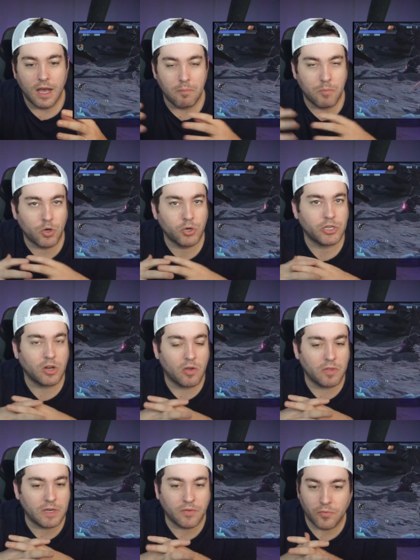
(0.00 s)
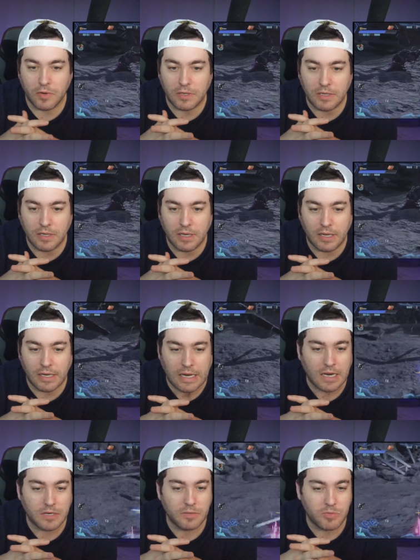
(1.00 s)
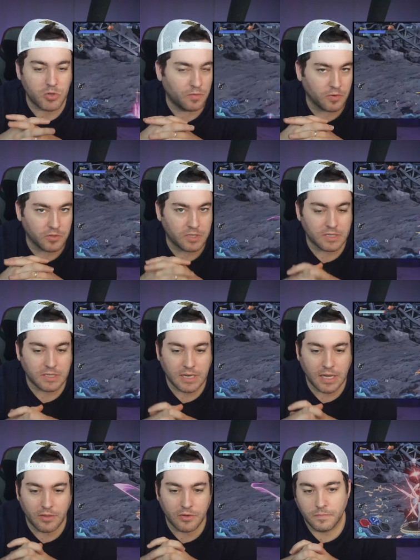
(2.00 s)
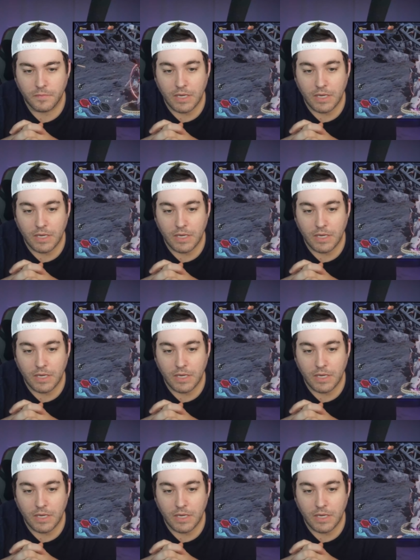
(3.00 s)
merging all the different Gundam universes together.